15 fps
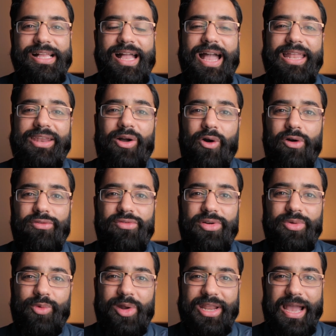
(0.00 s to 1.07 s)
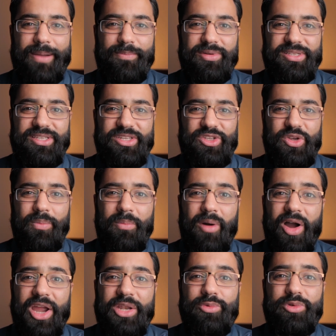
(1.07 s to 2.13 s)
And often what happens is your
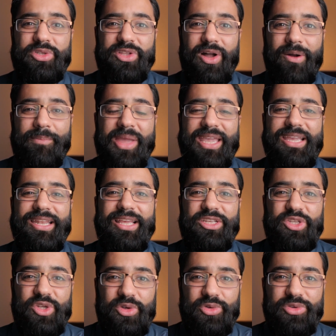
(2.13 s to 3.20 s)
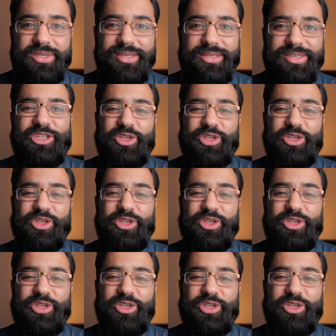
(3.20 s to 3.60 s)
mind will start making excuses.